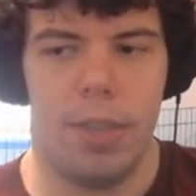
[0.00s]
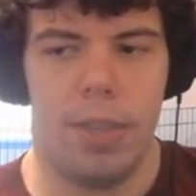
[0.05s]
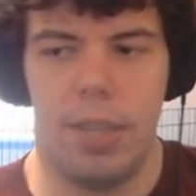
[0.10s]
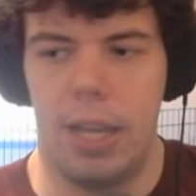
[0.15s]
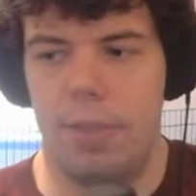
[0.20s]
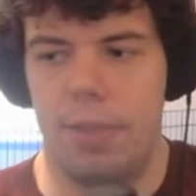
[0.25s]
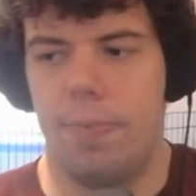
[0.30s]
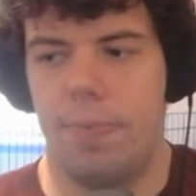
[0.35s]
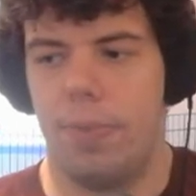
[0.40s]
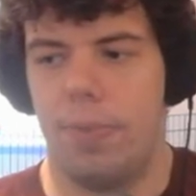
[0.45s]

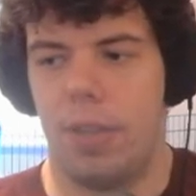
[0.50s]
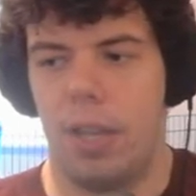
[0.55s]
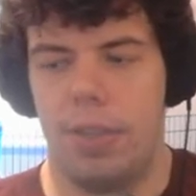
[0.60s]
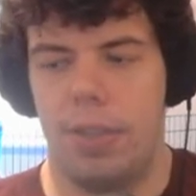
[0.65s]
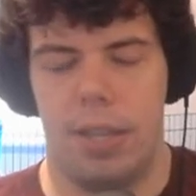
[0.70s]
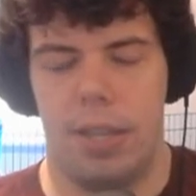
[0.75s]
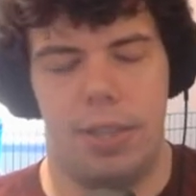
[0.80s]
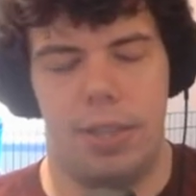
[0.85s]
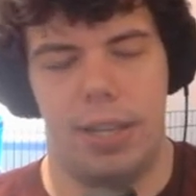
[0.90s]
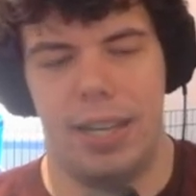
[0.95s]
The
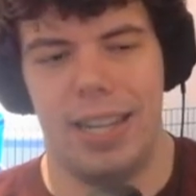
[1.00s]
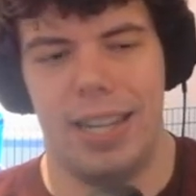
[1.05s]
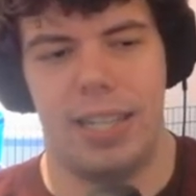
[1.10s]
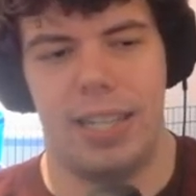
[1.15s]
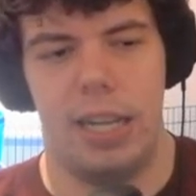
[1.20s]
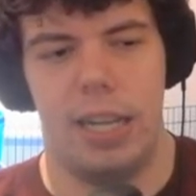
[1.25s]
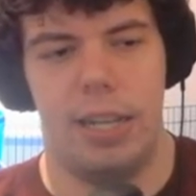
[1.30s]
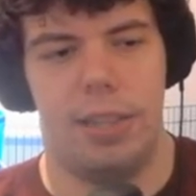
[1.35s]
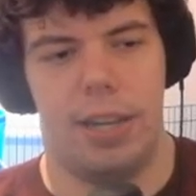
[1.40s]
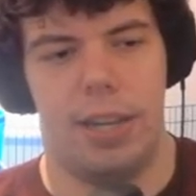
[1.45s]

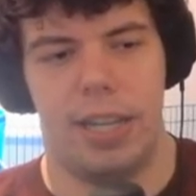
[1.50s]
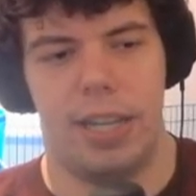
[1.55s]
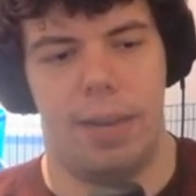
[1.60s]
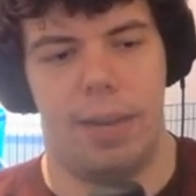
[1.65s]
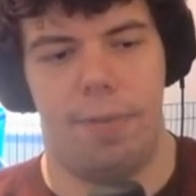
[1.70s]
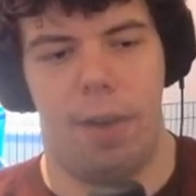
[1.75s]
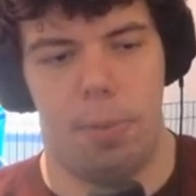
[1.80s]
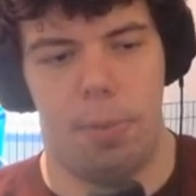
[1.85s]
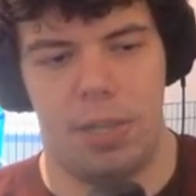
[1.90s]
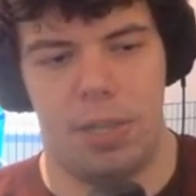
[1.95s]
Destiny
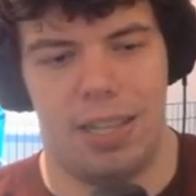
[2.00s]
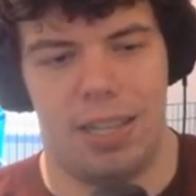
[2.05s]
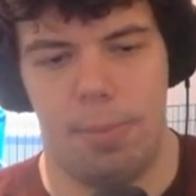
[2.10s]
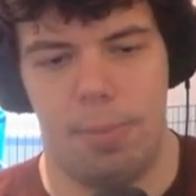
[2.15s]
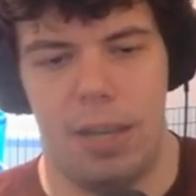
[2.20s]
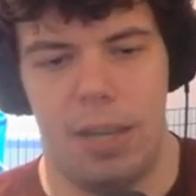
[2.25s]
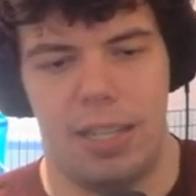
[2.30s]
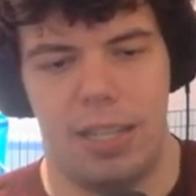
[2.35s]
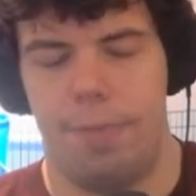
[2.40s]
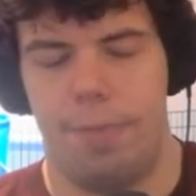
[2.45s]
fragment system
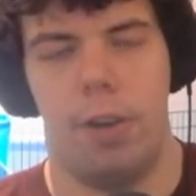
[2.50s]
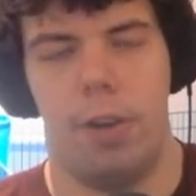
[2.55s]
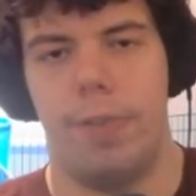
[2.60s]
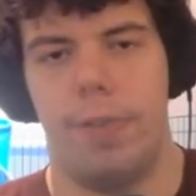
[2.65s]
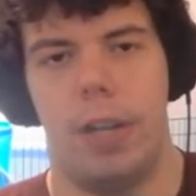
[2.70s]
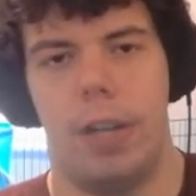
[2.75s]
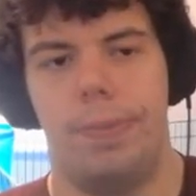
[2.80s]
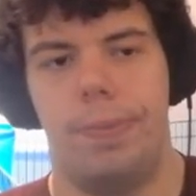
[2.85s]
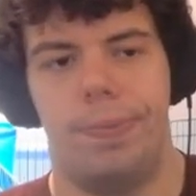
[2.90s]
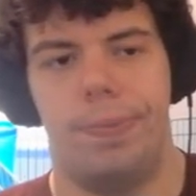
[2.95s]
doesn't feel
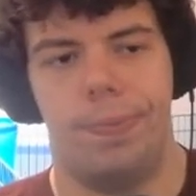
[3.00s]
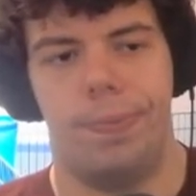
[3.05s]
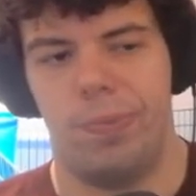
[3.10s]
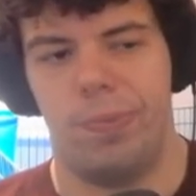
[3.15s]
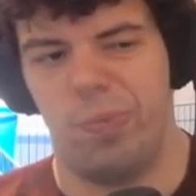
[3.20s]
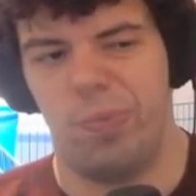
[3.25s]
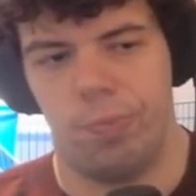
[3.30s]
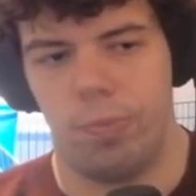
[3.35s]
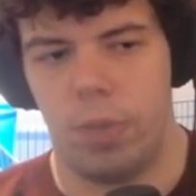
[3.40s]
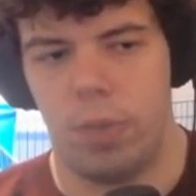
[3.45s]
fun.
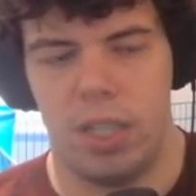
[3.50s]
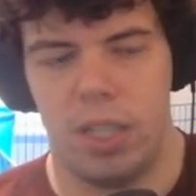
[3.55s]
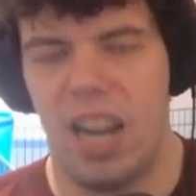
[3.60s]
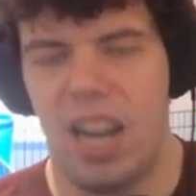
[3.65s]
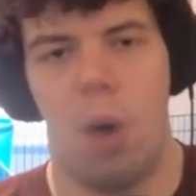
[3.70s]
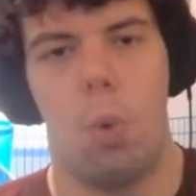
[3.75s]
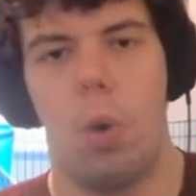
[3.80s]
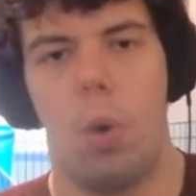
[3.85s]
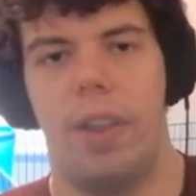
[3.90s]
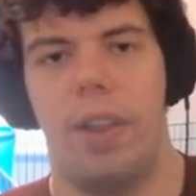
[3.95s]

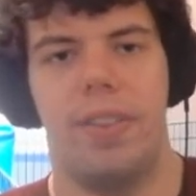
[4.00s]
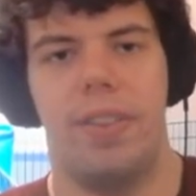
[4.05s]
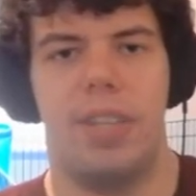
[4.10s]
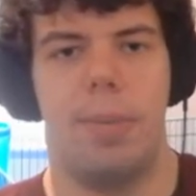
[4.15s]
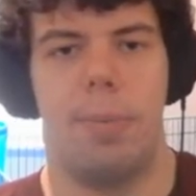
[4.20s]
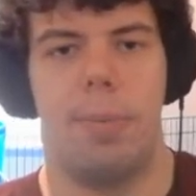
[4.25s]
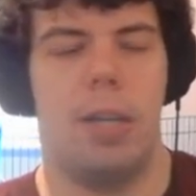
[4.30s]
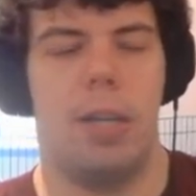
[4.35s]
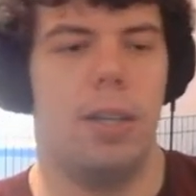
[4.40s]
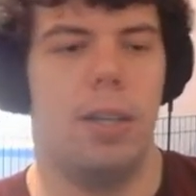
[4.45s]
Not worth
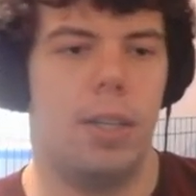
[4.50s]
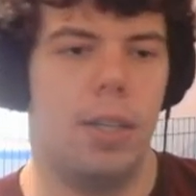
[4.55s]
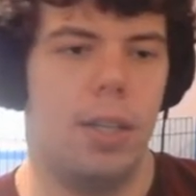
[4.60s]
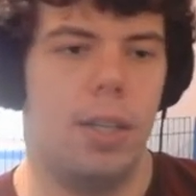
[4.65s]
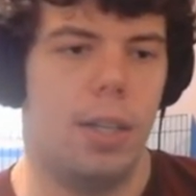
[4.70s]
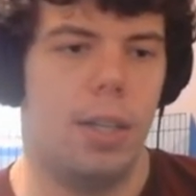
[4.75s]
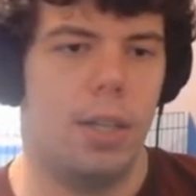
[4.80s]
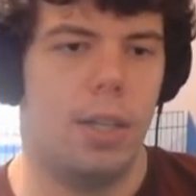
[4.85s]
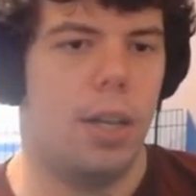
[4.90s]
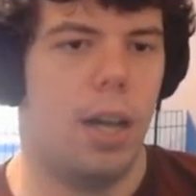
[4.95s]
to me.
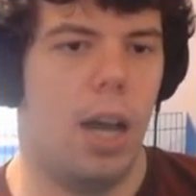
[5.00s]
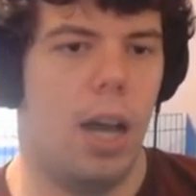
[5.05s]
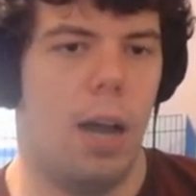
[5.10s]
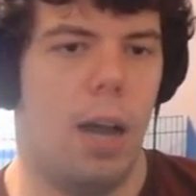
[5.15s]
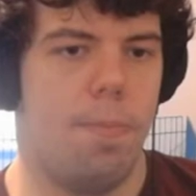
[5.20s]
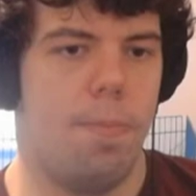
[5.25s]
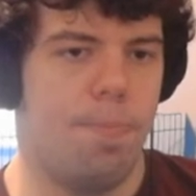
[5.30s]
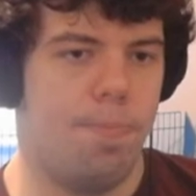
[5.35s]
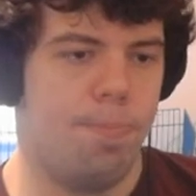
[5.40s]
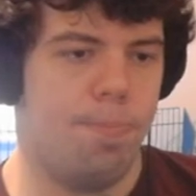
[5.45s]

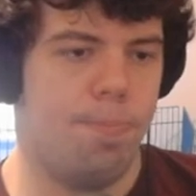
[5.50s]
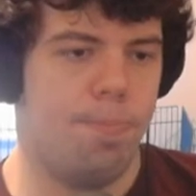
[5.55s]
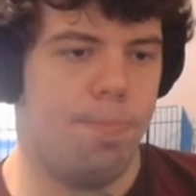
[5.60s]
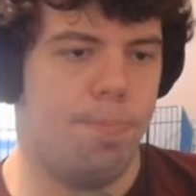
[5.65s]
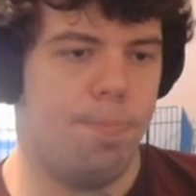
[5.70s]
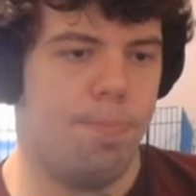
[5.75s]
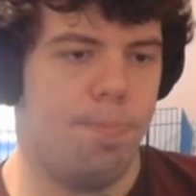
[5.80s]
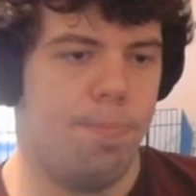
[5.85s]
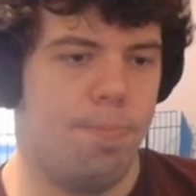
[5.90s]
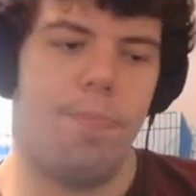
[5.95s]
But
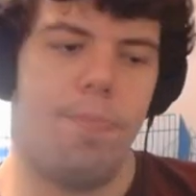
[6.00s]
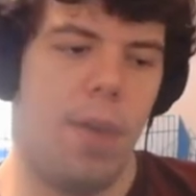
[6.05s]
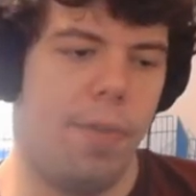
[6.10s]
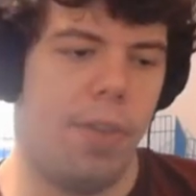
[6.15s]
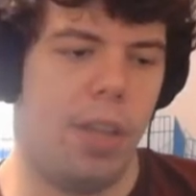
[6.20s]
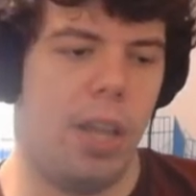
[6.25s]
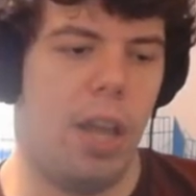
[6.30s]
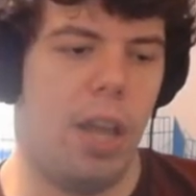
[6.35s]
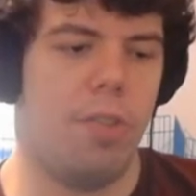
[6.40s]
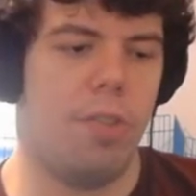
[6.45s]

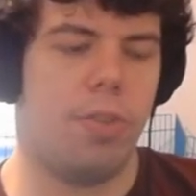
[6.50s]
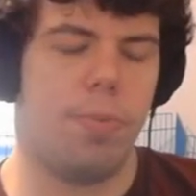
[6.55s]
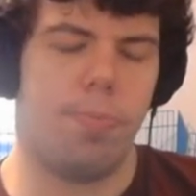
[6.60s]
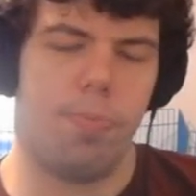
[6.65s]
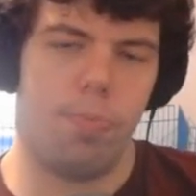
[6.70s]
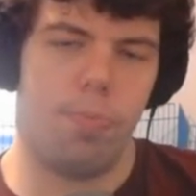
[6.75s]
everything else,